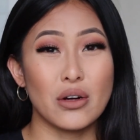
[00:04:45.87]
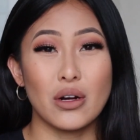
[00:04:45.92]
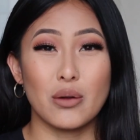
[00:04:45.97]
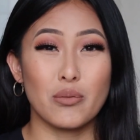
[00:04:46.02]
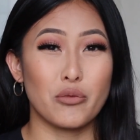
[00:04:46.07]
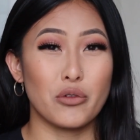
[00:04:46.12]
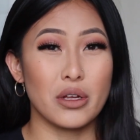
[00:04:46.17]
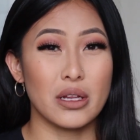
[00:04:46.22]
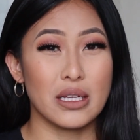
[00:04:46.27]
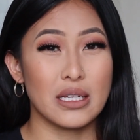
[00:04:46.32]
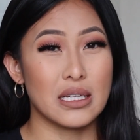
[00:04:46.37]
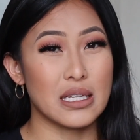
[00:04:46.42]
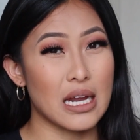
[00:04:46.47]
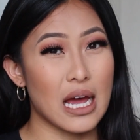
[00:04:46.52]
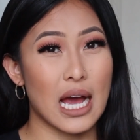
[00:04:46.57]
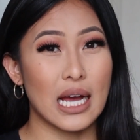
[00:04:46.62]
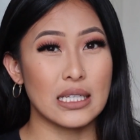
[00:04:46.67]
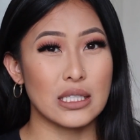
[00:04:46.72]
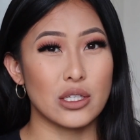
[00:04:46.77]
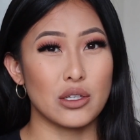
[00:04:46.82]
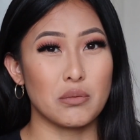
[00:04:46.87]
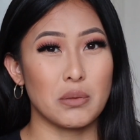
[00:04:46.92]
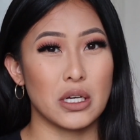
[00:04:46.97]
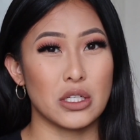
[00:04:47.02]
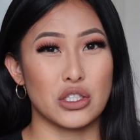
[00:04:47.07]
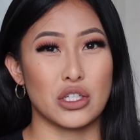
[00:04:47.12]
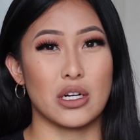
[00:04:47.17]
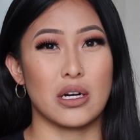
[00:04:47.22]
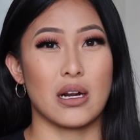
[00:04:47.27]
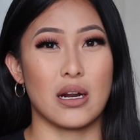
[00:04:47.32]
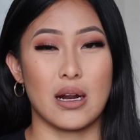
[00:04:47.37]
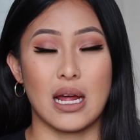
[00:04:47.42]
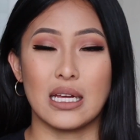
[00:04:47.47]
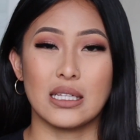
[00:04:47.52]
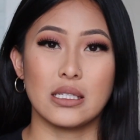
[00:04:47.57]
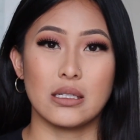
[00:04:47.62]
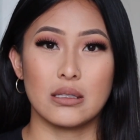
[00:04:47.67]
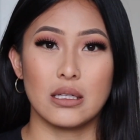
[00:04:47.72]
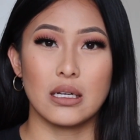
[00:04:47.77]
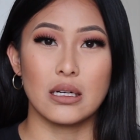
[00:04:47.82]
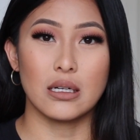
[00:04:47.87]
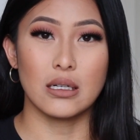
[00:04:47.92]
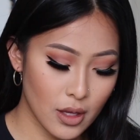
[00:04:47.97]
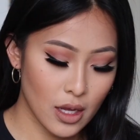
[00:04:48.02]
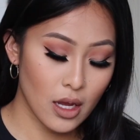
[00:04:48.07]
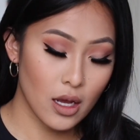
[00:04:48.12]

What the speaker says: I'm really not too much and I'm not too little.